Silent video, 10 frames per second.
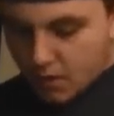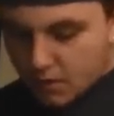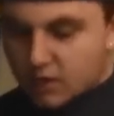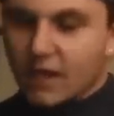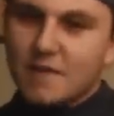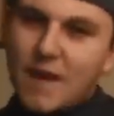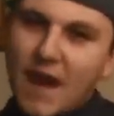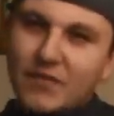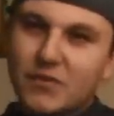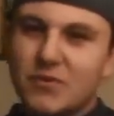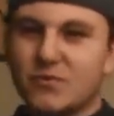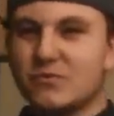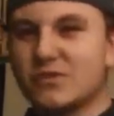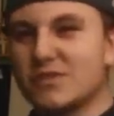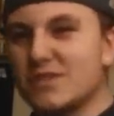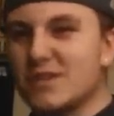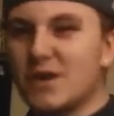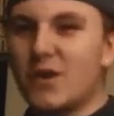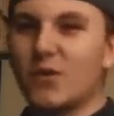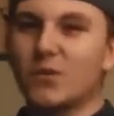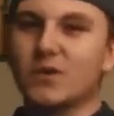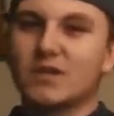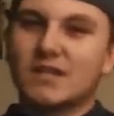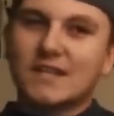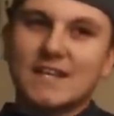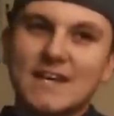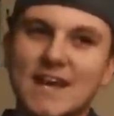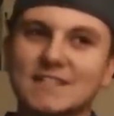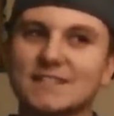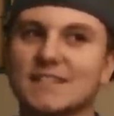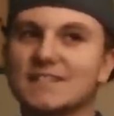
Clay Matthews, he isn't the